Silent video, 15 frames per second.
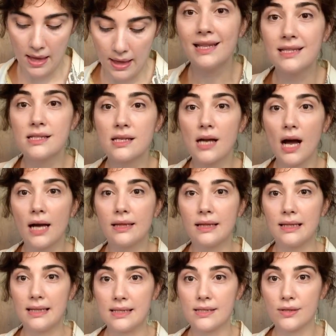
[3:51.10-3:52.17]
Let's guide
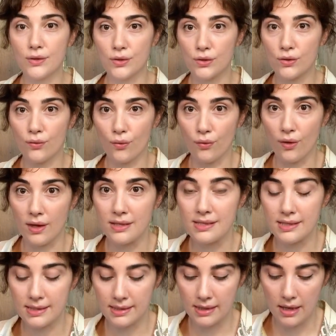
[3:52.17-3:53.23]
the listeners through
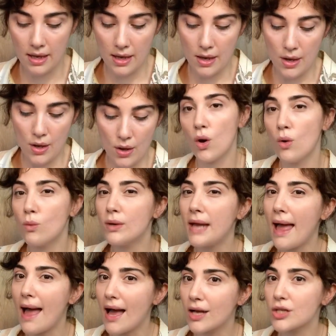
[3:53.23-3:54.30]
this. What
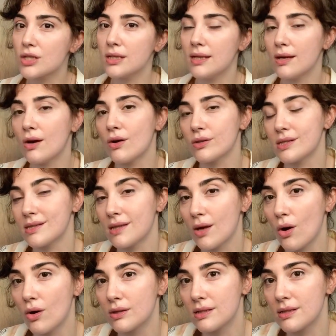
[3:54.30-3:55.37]
actually causes the
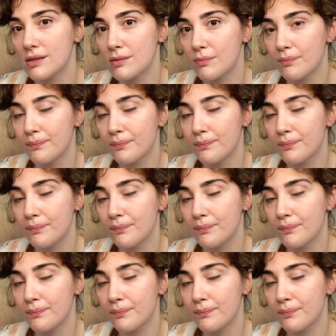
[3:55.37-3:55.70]
autism?